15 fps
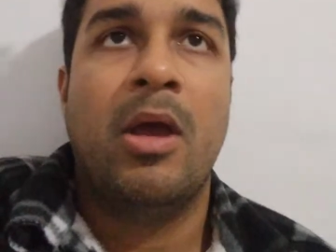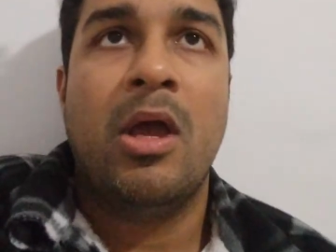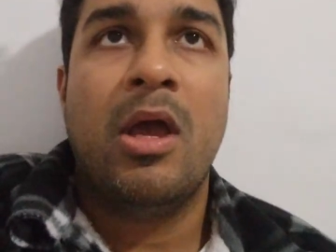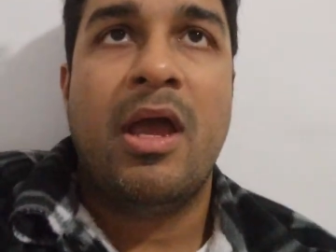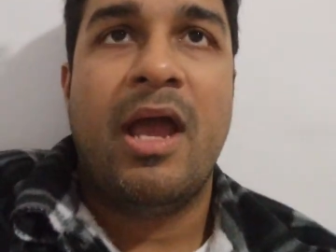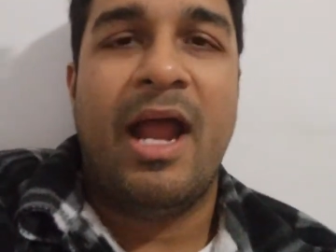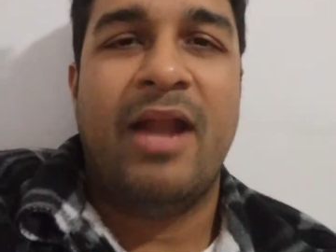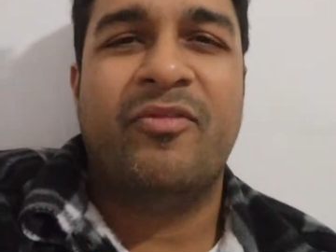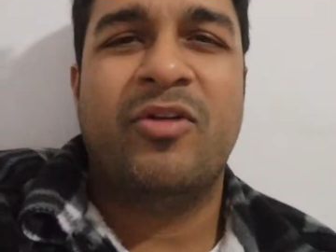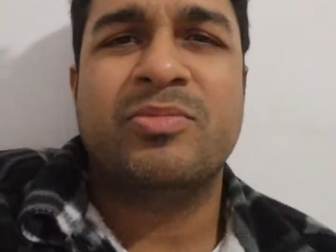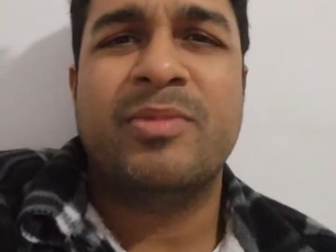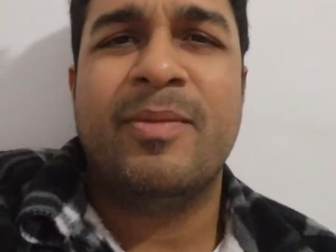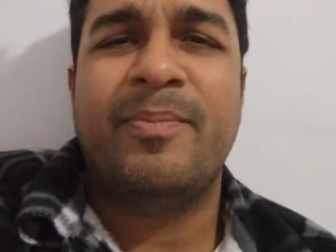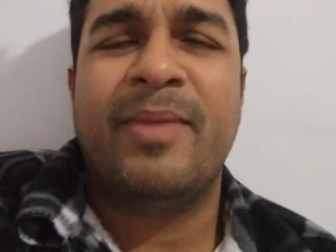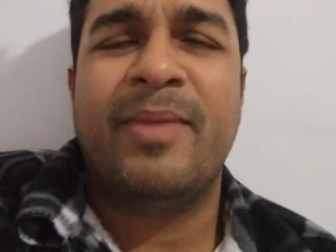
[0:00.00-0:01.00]
And of course, my
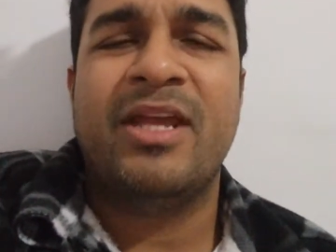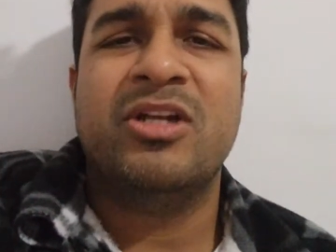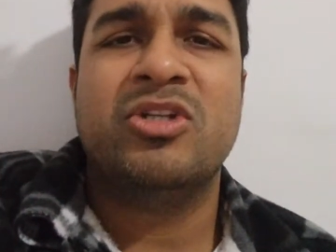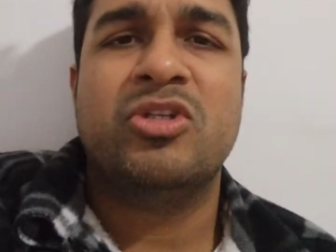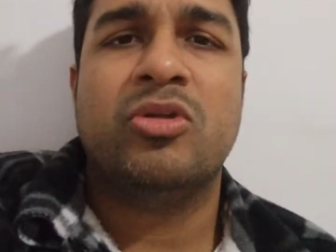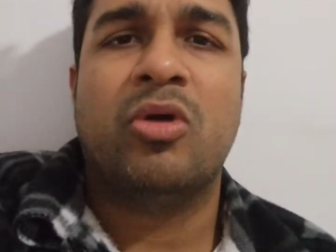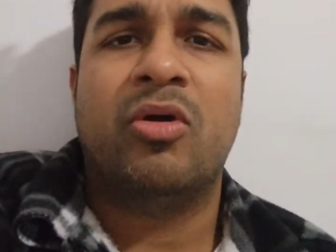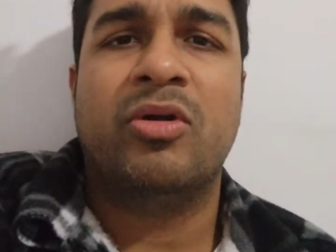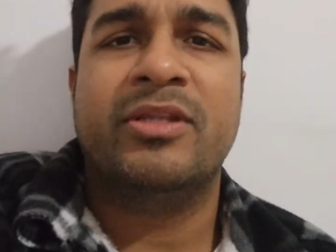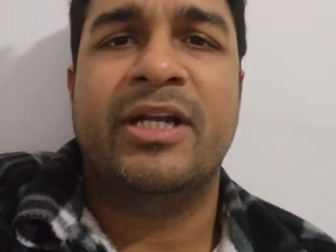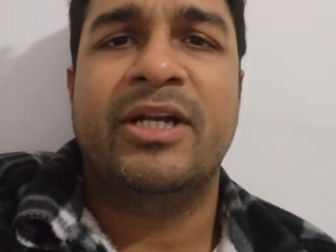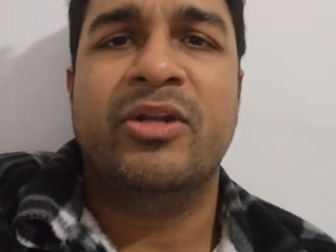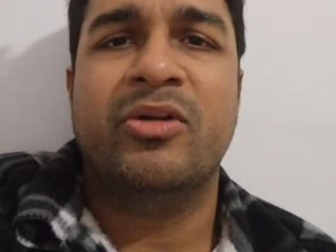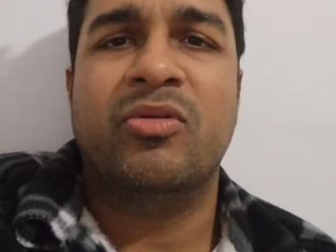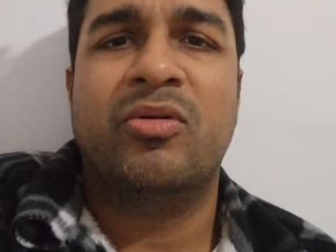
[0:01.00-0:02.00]
parents thought that
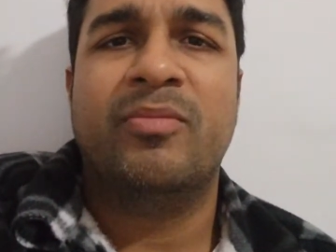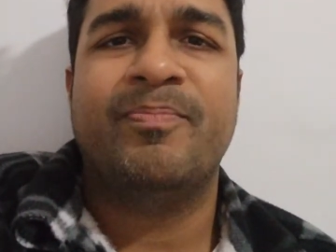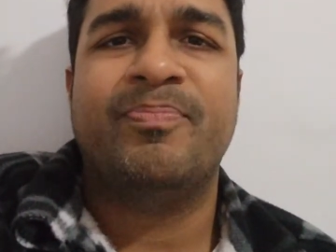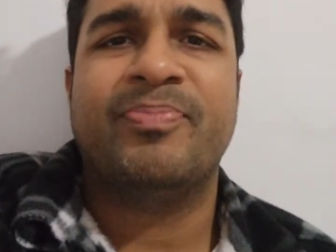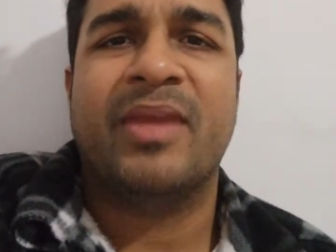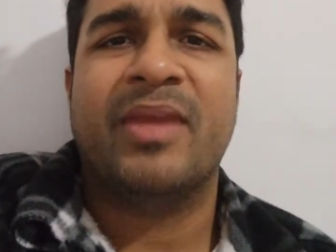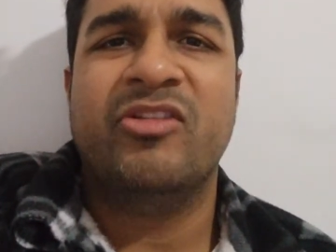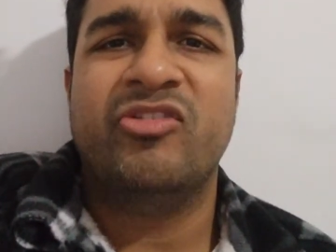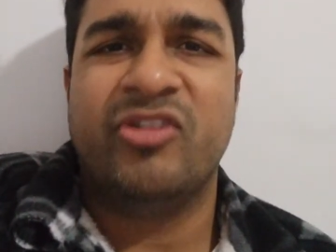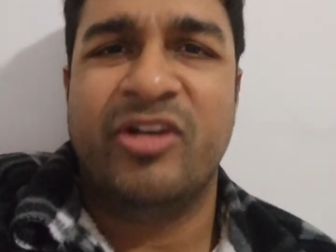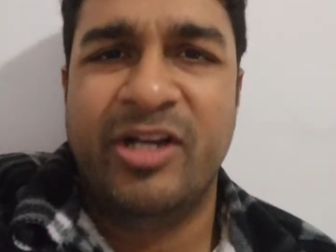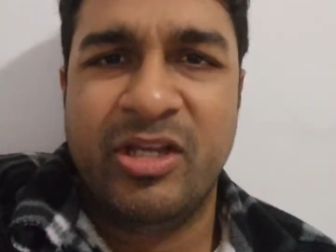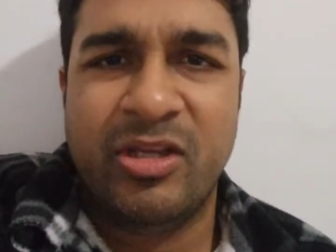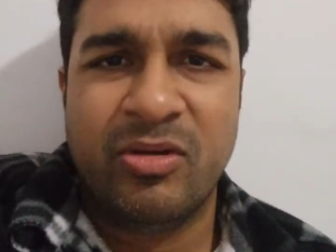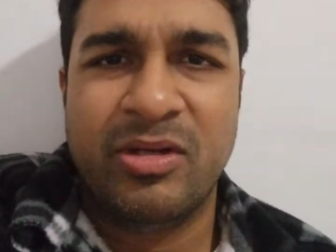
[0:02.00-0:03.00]
it's
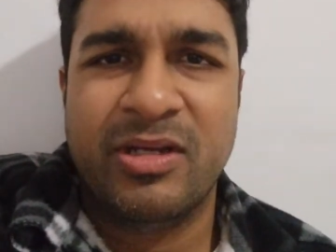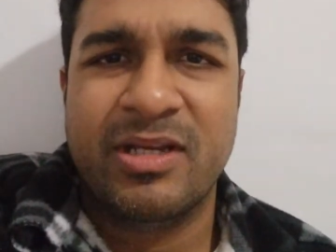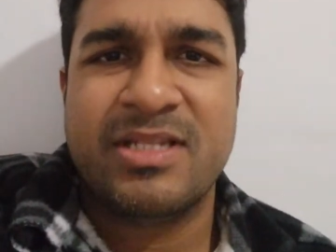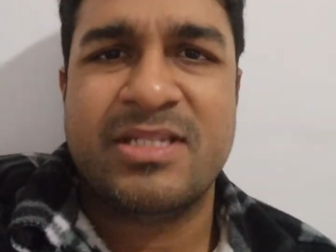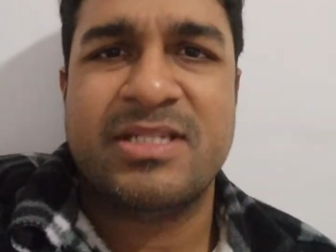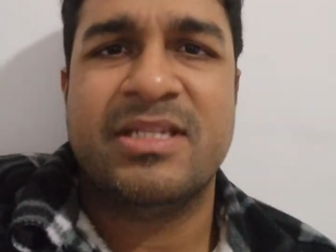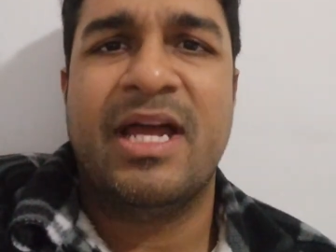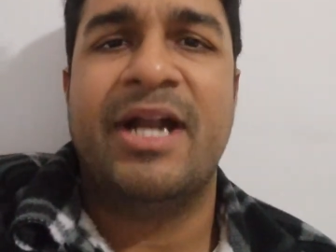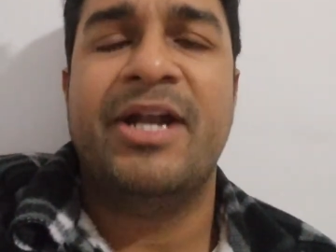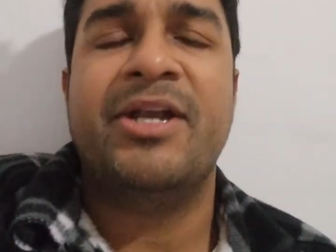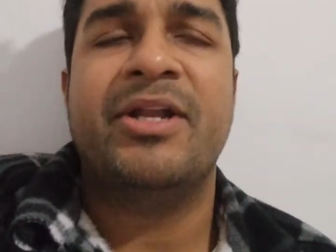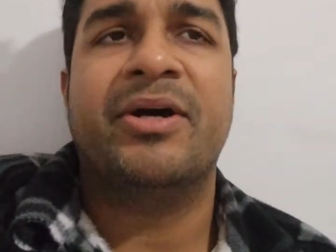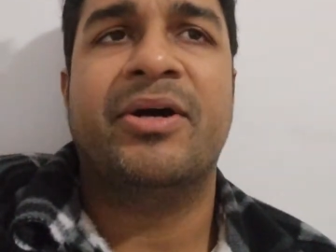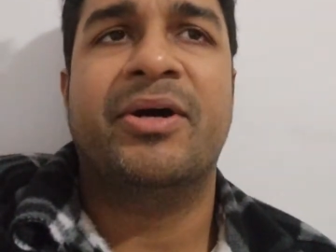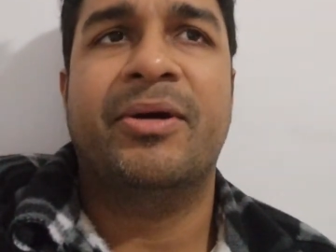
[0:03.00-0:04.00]
ridiculous, that
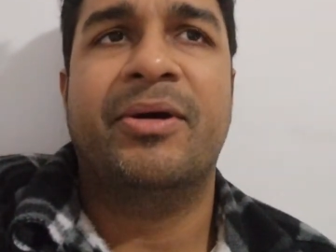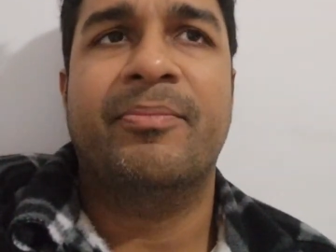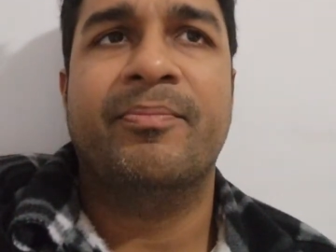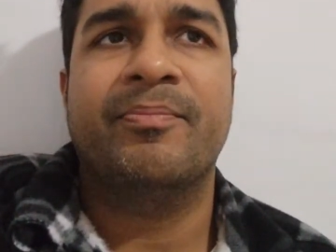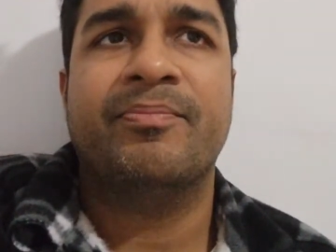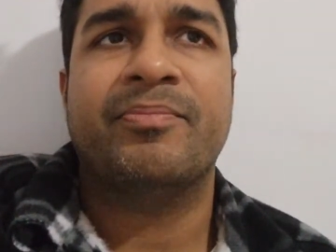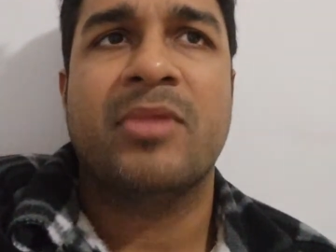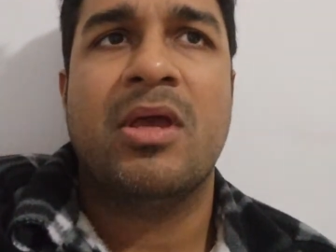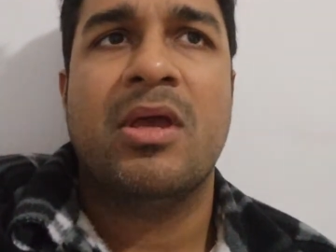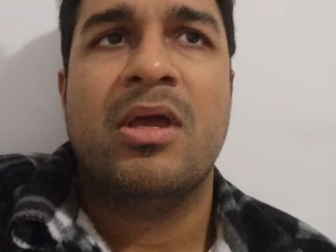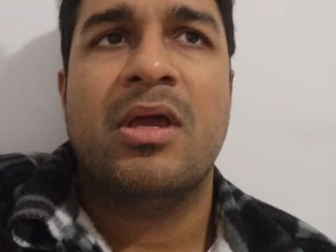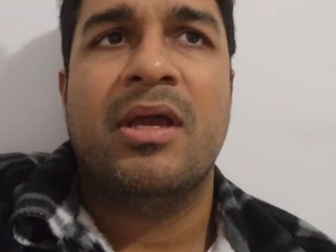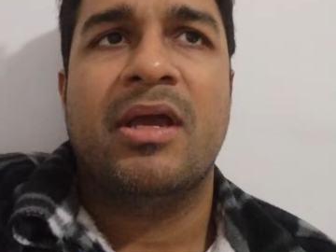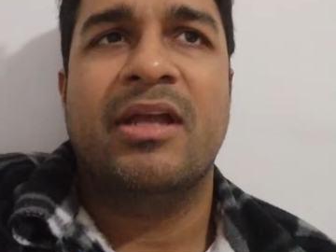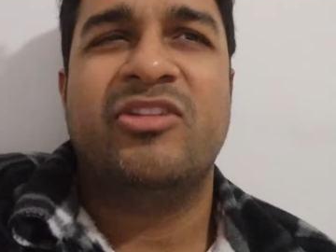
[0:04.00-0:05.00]

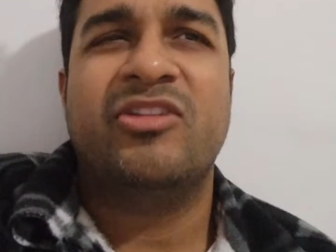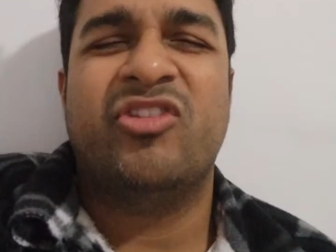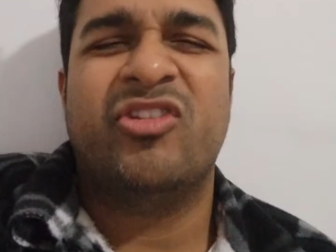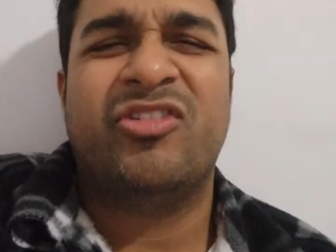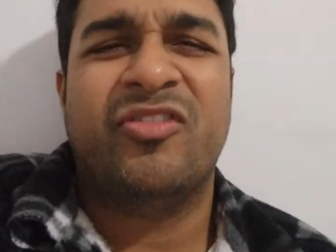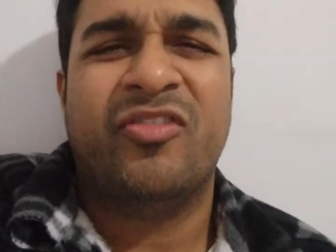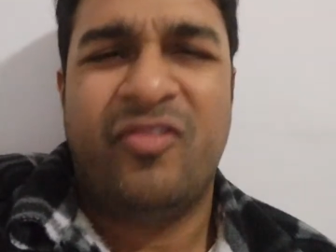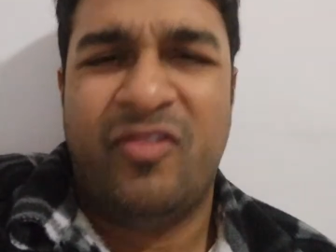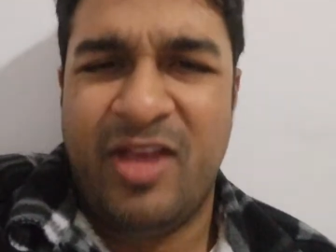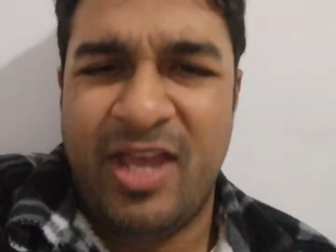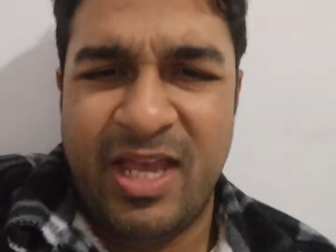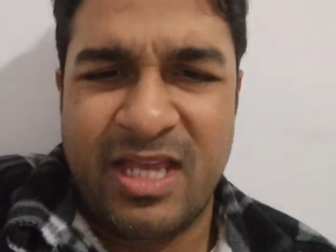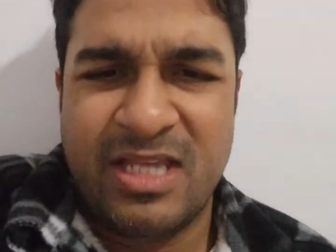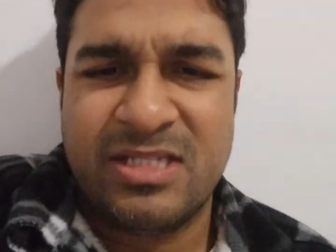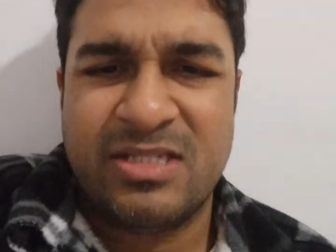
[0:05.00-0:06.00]
it's just a
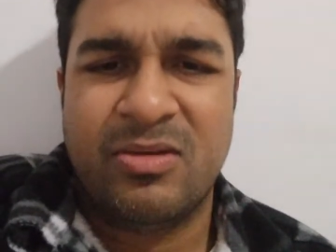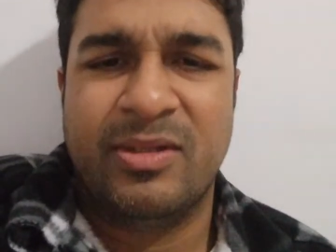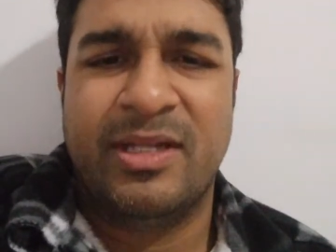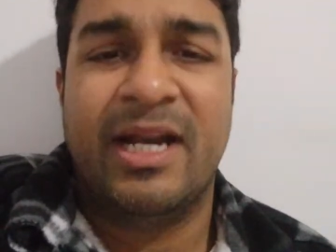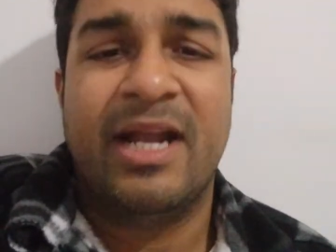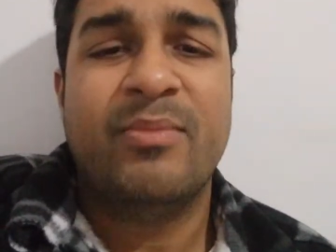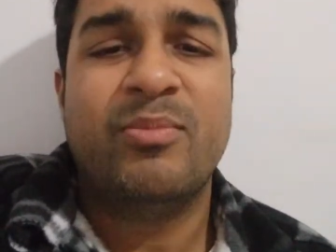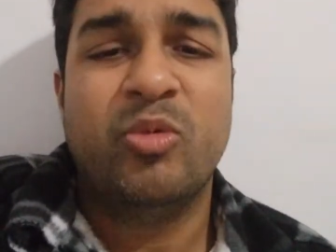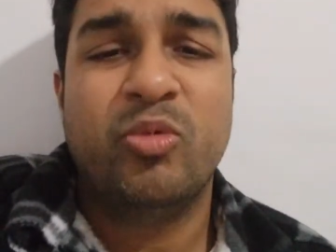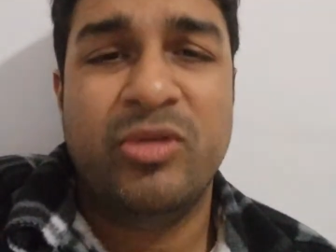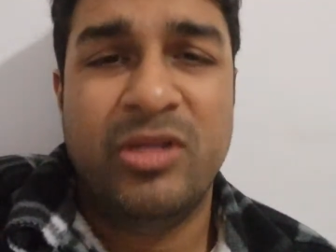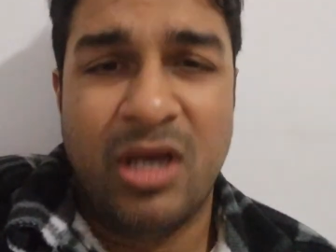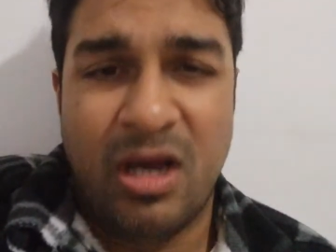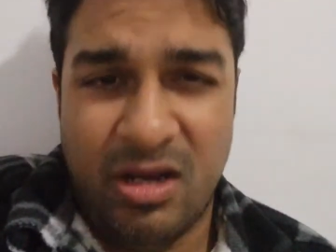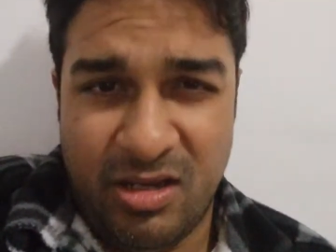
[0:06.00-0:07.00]
phase, or that I'm too
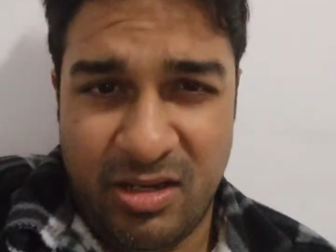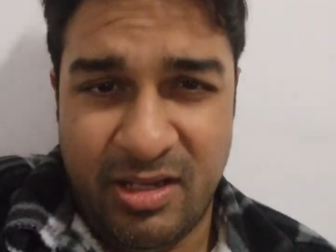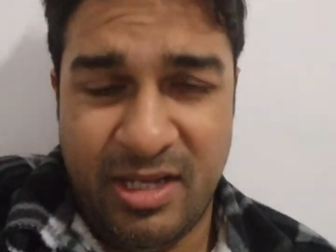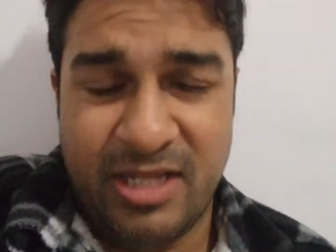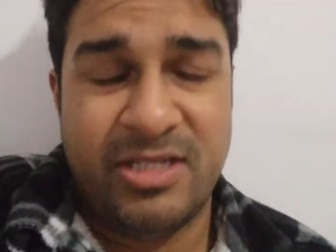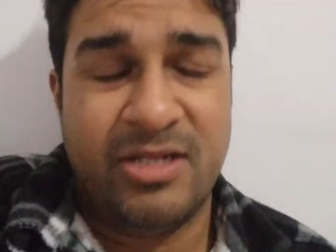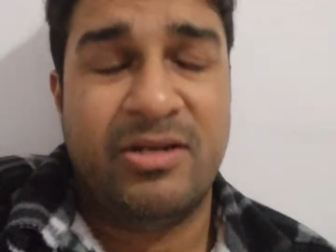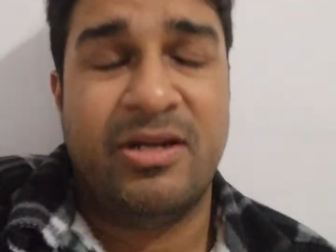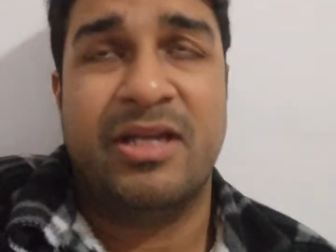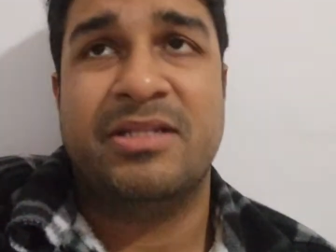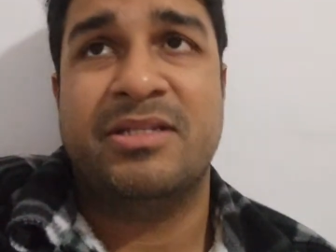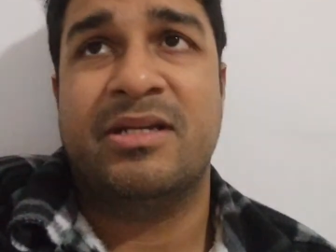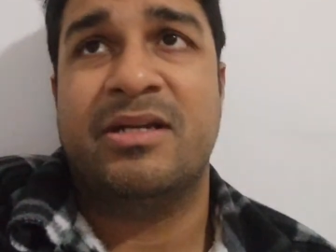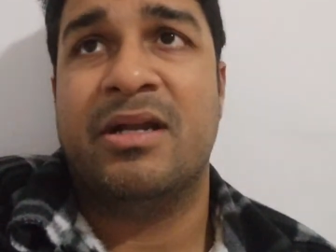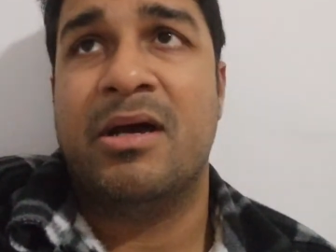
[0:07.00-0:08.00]
young,
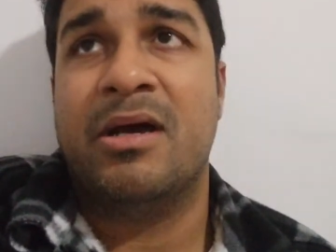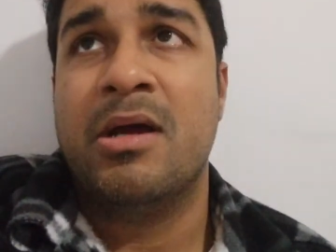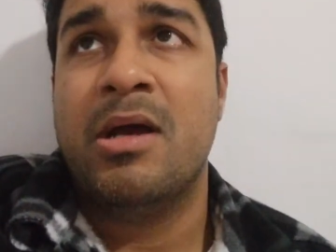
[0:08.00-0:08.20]
etc.